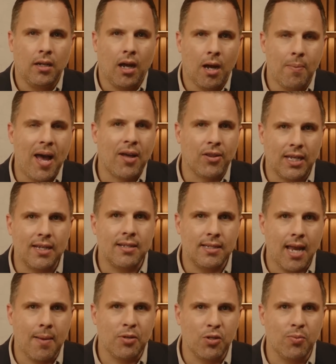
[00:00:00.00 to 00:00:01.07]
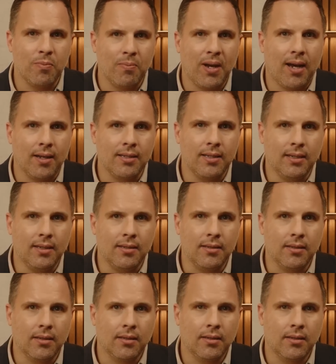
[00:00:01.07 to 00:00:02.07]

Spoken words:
about the establishment parties.